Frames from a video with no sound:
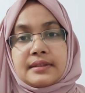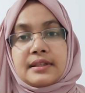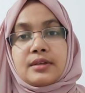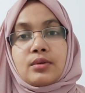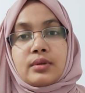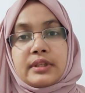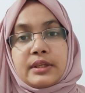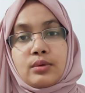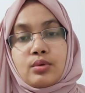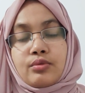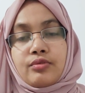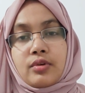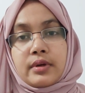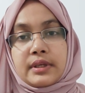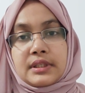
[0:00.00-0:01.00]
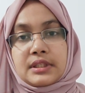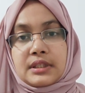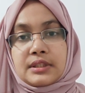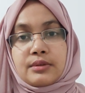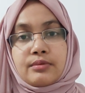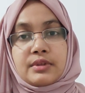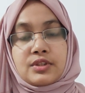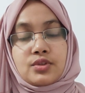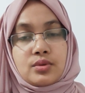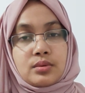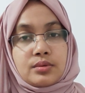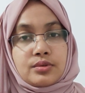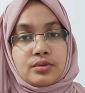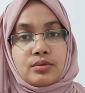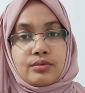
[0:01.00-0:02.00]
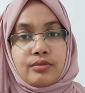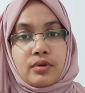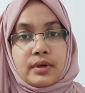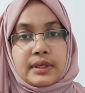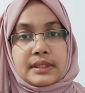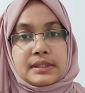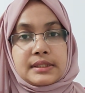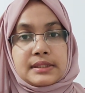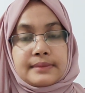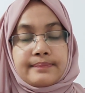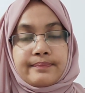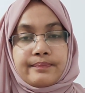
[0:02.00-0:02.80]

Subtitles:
then only go for it, otherwise don't go for it.